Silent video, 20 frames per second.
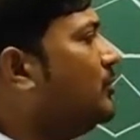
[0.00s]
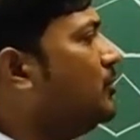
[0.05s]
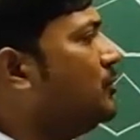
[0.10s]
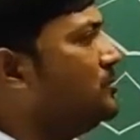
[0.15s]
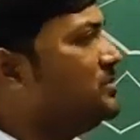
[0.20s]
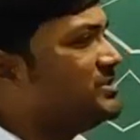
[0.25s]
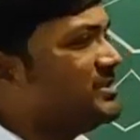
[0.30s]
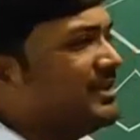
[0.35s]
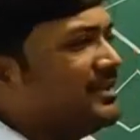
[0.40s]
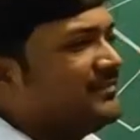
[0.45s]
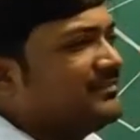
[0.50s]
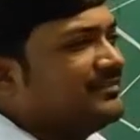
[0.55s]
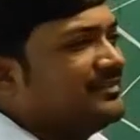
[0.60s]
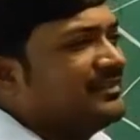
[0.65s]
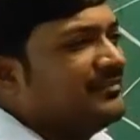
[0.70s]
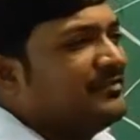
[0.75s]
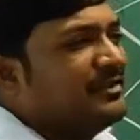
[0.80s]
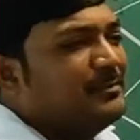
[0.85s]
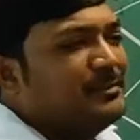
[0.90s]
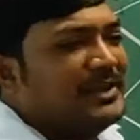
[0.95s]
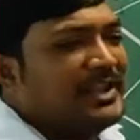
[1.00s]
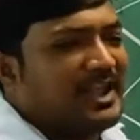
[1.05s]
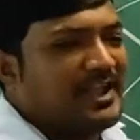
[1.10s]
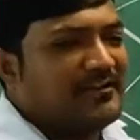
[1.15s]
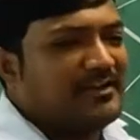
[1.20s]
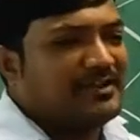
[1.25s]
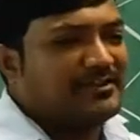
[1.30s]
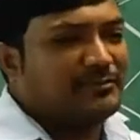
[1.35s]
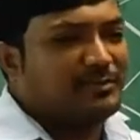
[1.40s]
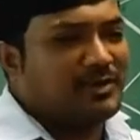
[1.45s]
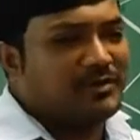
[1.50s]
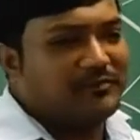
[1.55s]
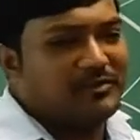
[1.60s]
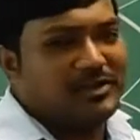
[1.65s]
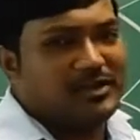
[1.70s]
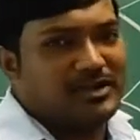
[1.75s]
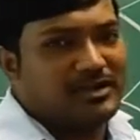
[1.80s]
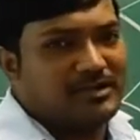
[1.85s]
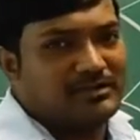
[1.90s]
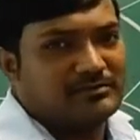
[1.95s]
broomsticks. They will be having
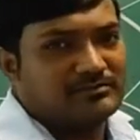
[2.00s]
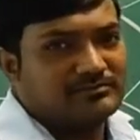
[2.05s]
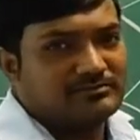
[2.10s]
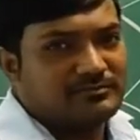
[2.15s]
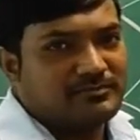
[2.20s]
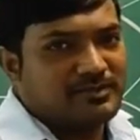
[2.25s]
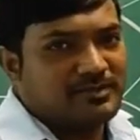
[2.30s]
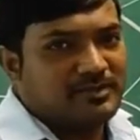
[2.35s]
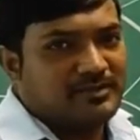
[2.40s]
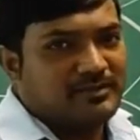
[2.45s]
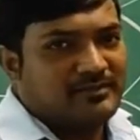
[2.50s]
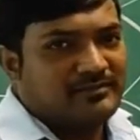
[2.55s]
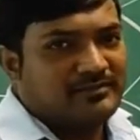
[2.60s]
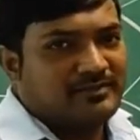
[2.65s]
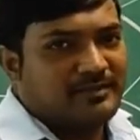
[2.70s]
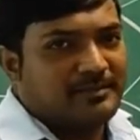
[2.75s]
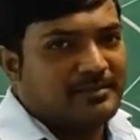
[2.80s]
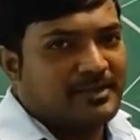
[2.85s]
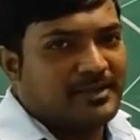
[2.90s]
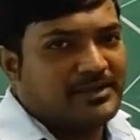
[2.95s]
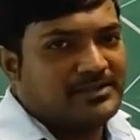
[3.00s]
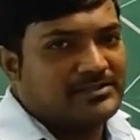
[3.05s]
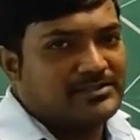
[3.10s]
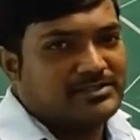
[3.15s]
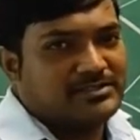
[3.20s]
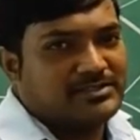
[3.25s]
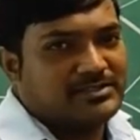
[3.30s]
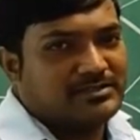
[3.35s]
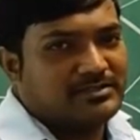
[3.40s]
one separate,